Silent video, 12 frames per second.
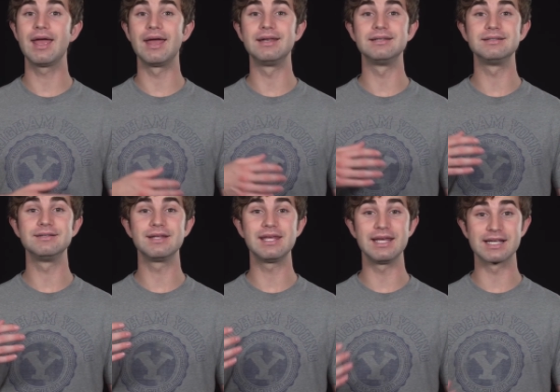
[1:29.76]
And
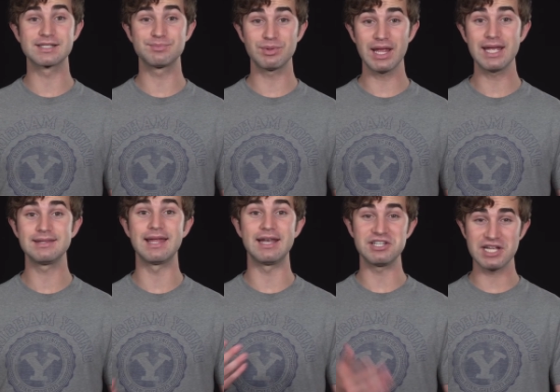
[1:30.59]
he explained
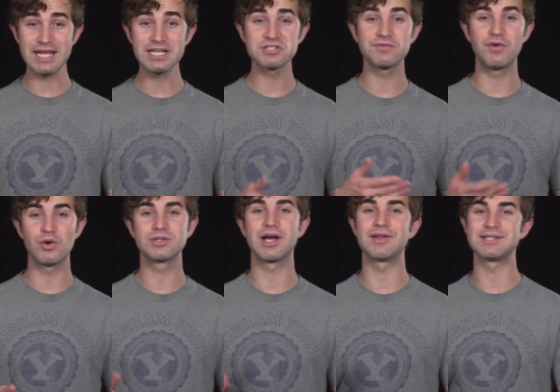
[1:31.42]
that each
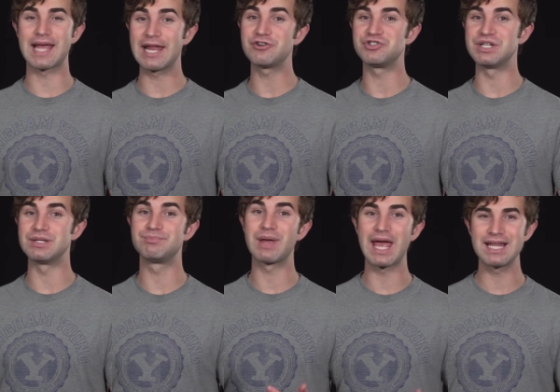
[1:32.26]
photon's energy
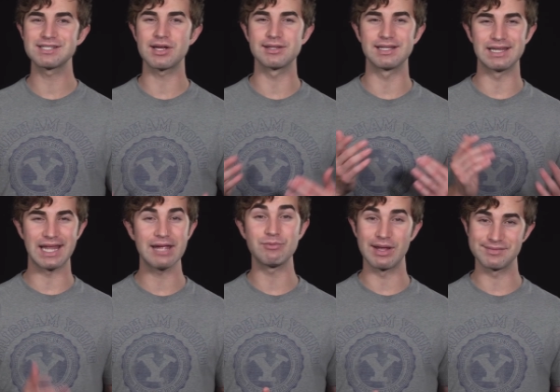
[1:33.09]
depends on the
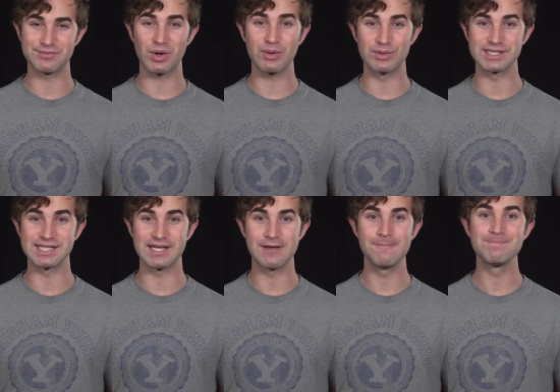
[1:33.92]
light wave's
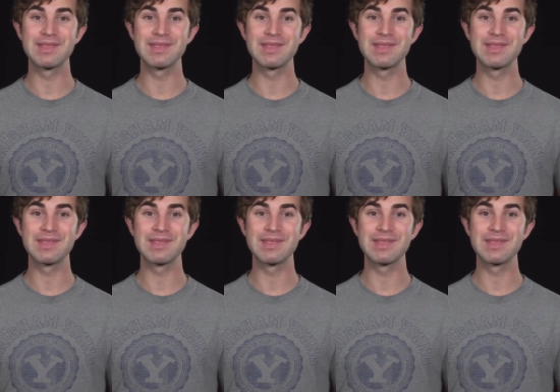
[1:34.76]
frequency.